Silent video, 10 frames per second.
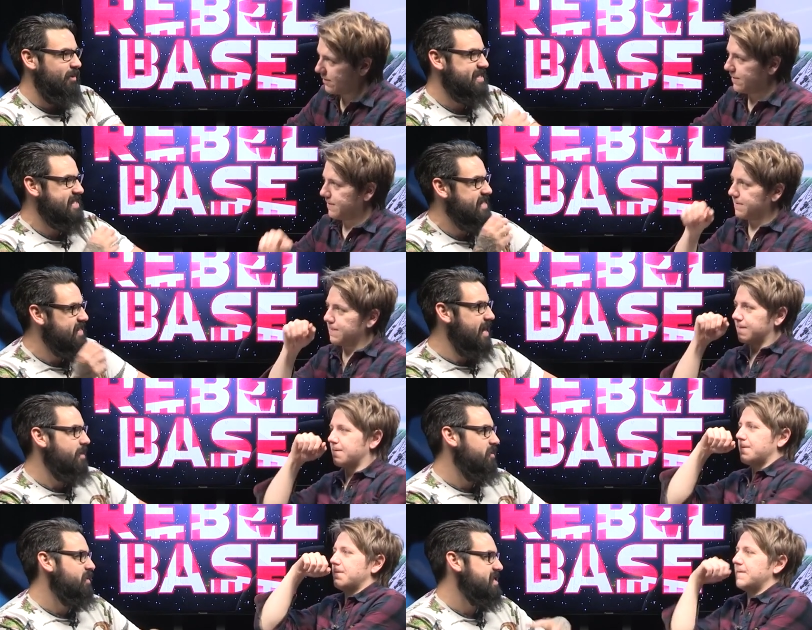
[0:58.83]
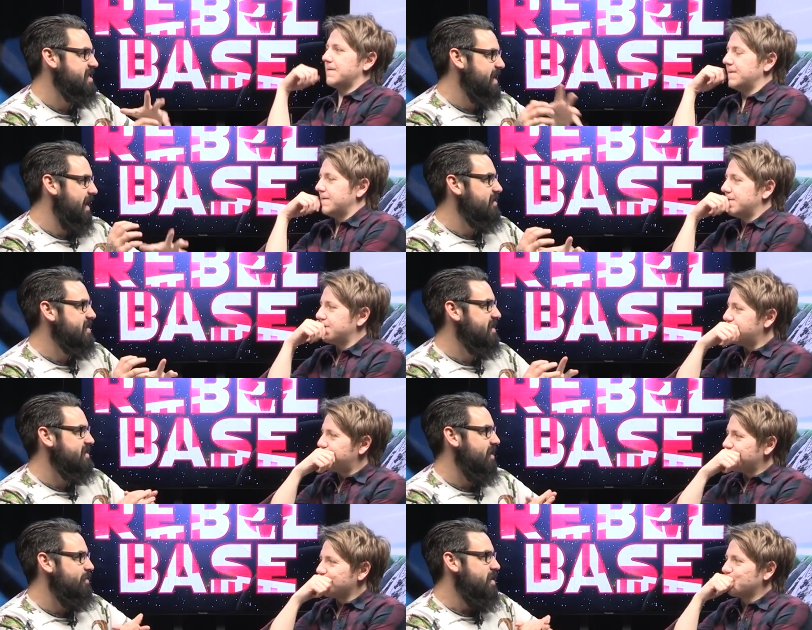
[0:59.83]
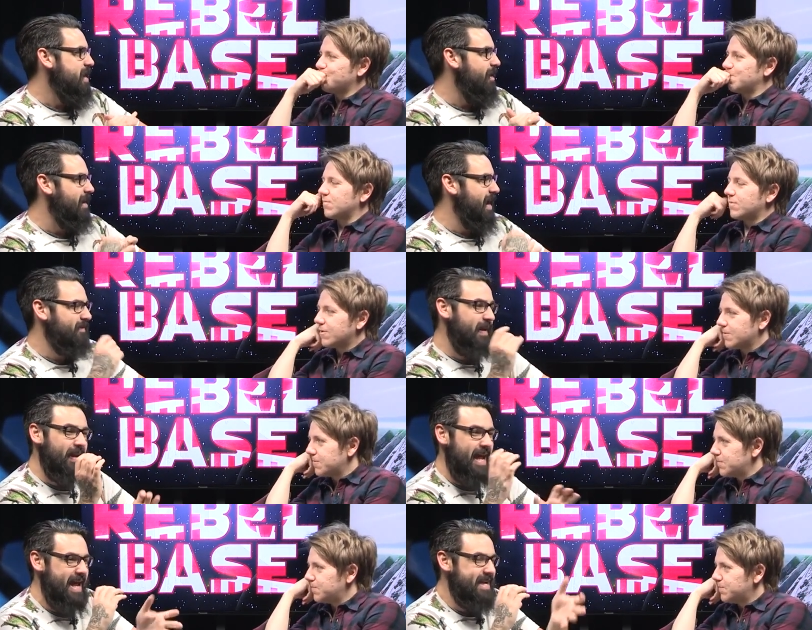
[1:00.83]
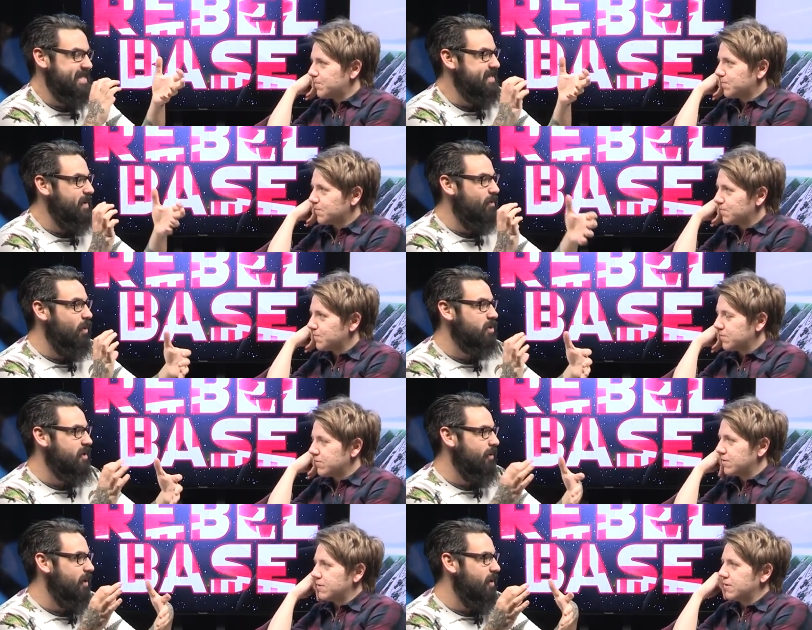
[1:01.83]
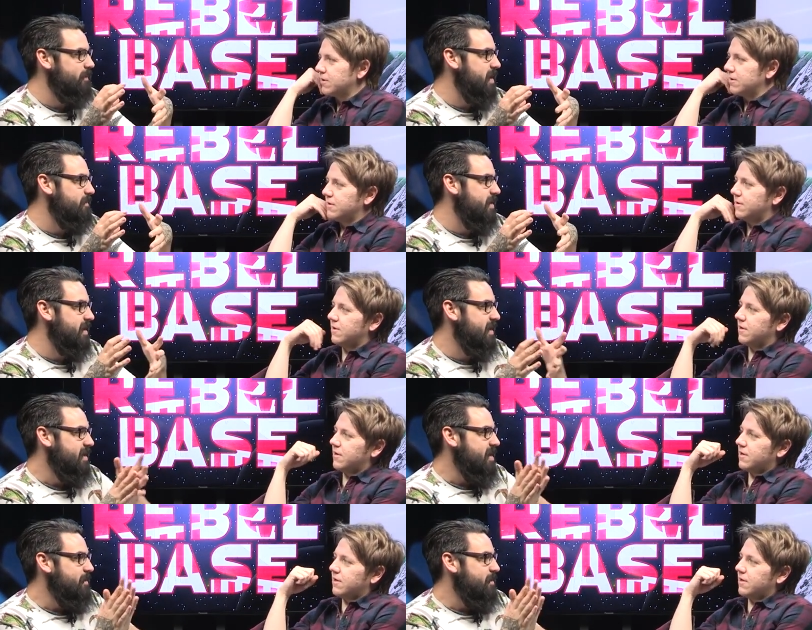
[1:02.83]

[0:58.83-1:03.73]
Speaker 1: I want to see them. I want to see the character set up. I want to have little hints about what's going on, maybe.